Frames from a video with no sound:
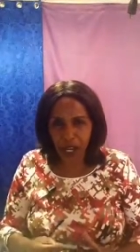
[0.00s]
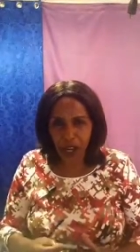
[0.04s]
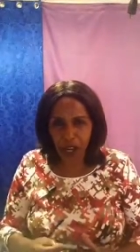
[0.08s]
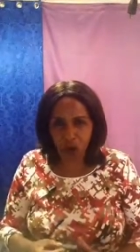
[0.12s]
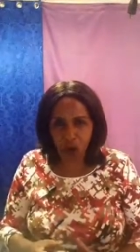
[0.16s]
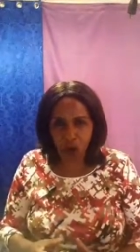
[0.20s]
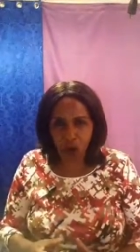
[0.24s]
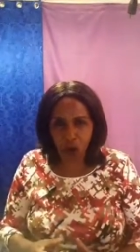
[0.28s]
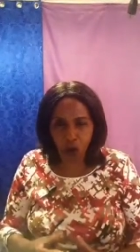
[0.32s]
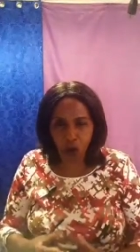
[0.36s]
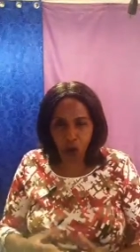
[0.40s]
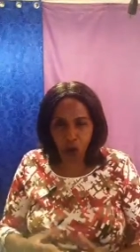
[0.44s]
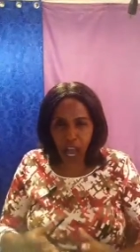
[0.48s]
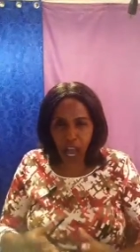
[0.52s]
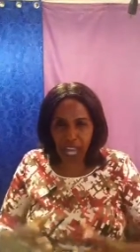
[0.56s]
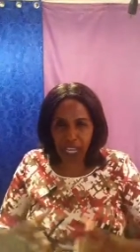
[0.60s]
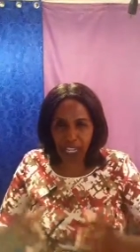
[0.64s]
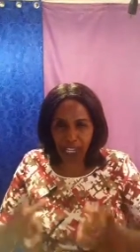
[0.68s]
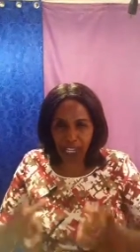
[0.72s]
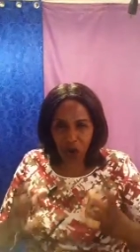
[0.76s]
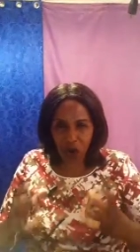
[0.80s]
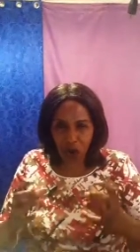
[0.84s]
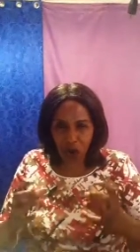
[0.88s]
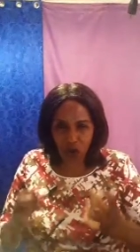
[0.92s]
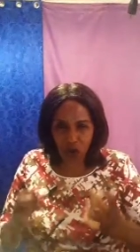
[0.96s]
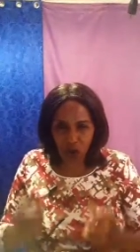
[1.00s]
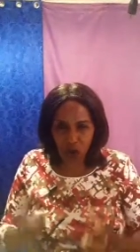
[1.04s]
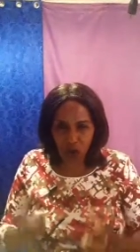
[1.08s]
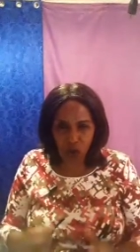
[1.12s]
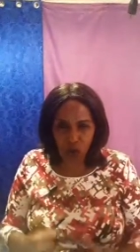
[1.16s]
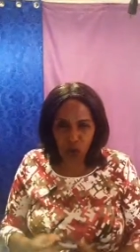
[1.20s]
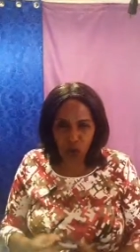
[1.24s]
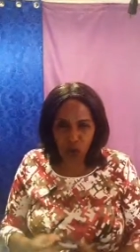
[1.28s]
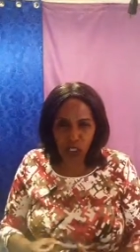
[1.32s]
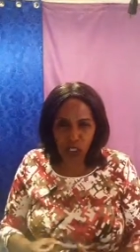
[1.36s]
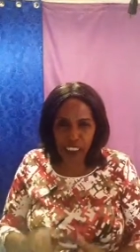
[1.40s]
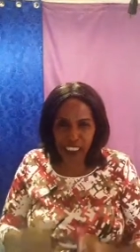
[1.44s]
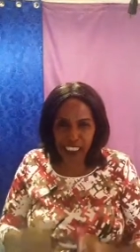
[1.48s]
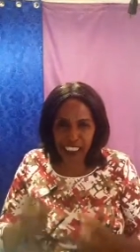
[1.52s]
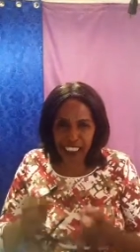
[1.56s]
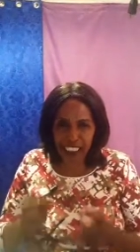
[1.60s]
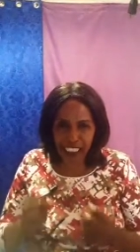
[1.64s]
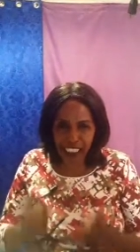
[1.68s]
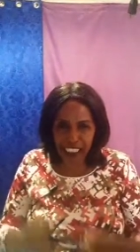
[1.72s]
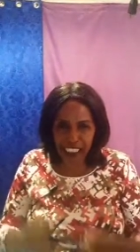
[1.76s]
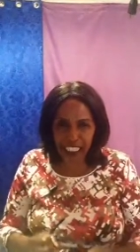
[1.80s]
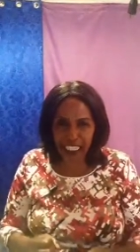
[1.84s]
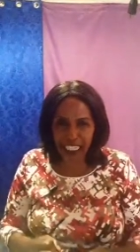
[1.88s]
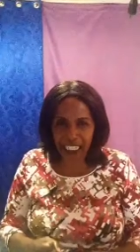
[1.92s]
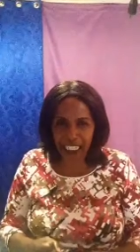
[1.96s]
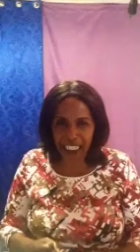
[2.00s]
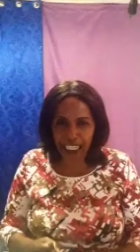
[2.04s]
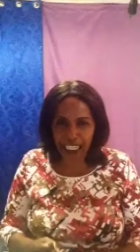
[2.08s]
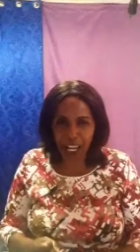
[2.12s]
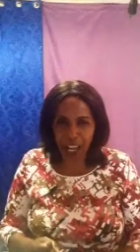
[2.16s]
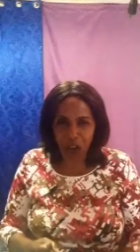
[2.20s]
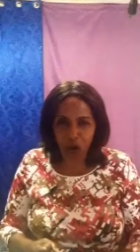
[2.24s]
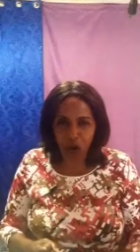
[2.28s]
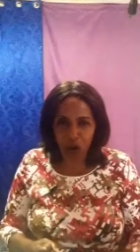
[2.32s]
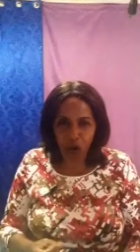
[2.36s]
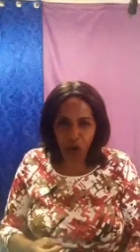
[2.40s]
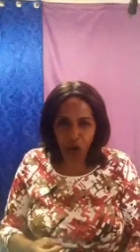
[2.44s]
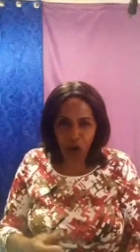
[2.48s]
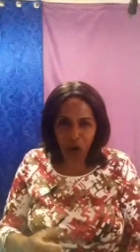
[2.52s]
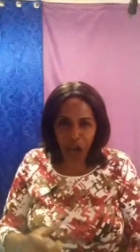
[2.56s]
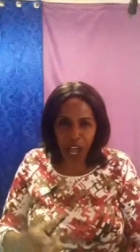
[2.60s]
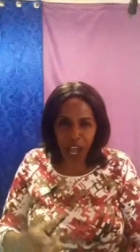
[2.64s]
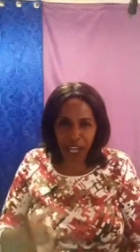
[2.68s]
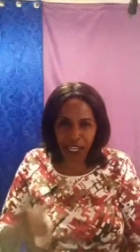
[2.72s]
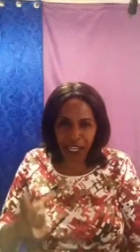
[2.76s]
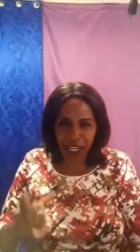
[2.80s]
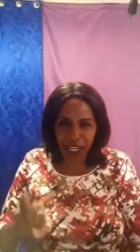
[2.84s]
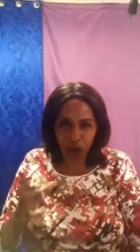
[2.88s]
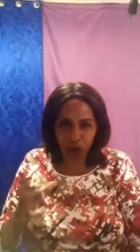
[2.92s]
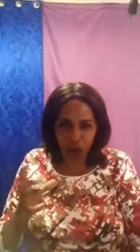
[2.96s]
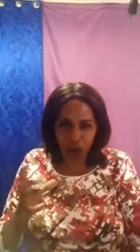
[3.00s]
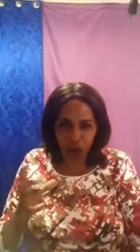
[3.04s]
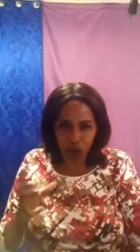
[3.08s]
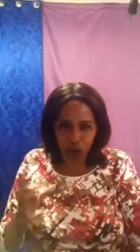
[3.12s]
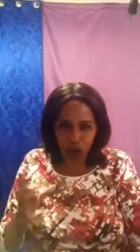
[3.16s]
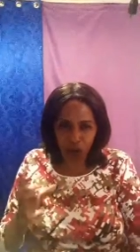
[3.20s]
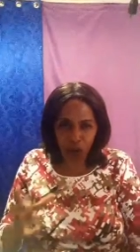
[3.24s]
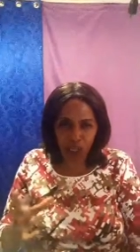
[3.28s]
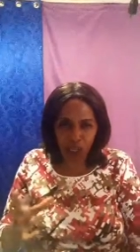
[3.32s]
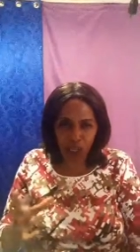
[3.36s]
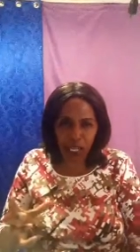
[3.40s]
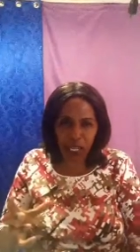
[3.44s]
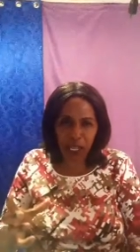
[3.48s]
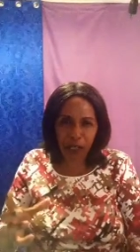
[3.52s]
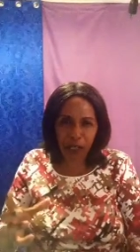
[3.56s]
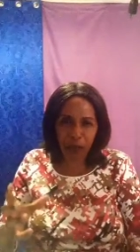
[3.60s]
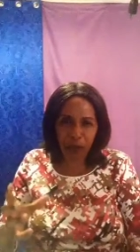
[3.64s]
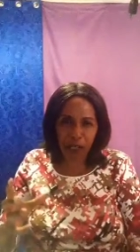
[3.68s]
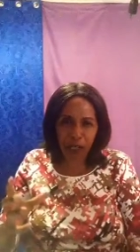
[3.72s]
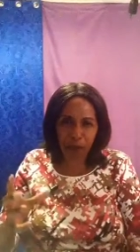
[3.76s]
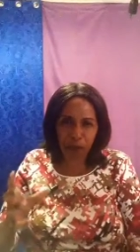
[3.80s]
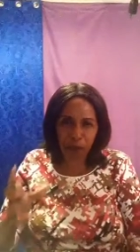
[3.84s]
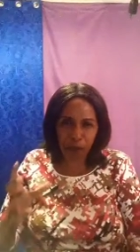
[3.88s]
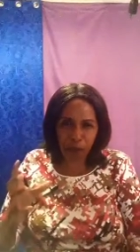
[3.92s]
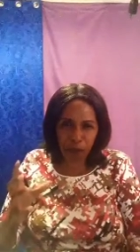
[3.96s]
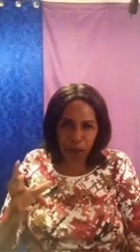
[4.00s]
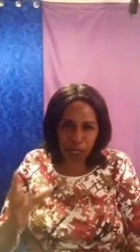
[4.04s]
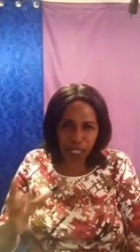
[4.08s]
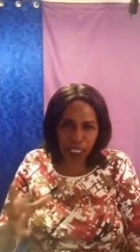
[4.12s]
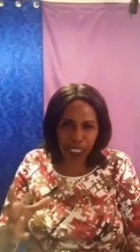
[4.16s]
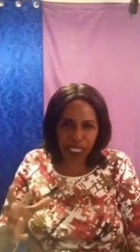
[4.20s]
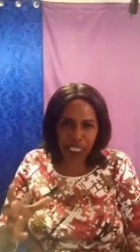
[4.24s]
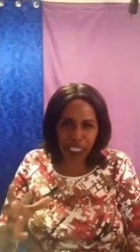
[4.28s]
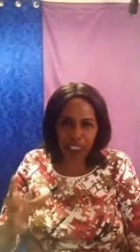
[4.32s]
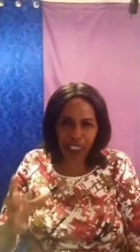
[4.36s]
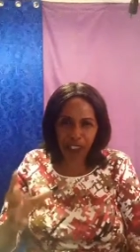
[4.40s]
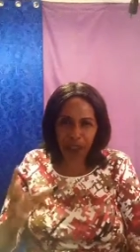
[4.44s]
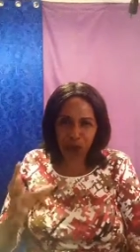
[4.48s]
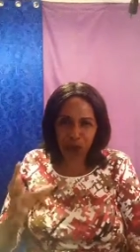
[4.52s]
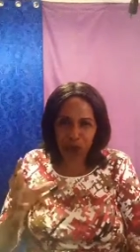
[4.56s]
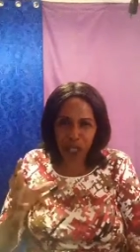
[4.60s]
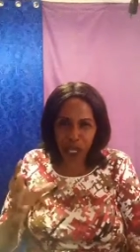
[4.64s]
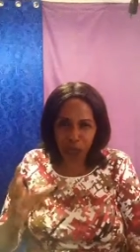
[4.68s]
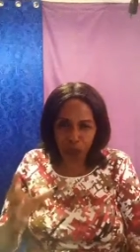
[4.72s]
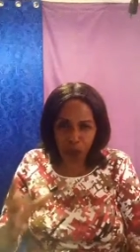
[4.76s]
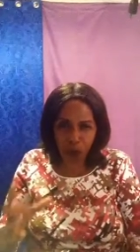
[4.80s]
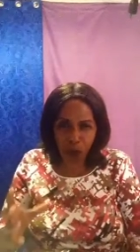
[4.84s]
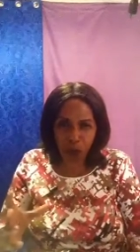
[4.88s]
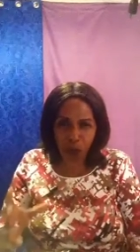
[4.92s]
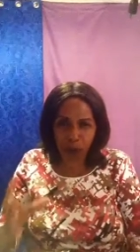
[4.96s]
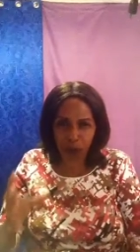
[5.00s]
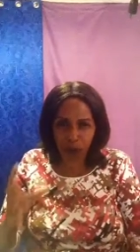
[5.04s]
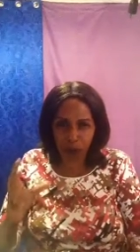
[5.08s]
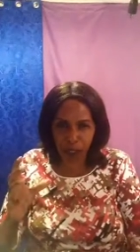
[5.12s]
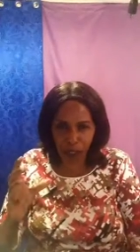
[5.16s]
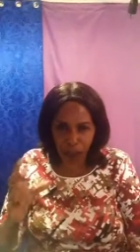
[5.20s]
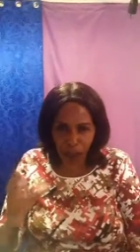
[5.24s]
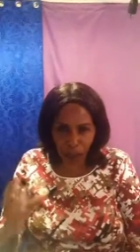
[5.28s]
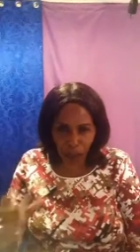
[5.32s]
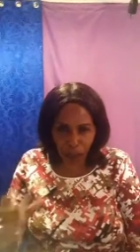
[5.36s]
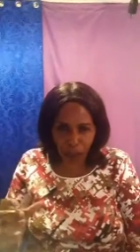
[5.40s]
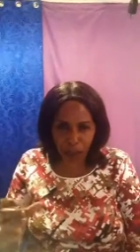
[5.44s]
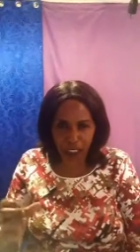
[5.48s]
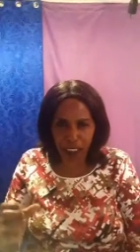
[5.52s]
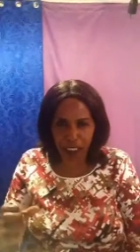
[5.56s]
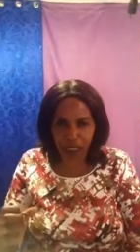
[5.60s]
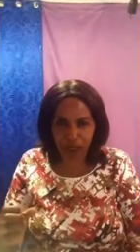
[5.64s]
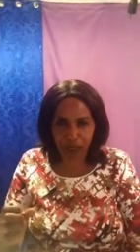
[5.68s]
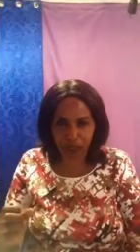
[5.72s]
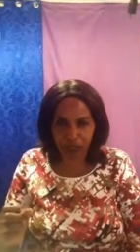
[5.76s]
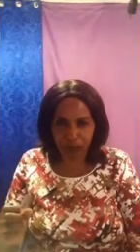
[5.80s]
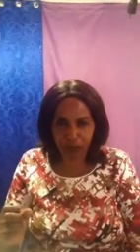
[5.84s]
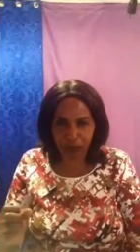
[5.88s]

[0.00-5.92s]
Go and control the day. Go and control, speak to the womb of the morning.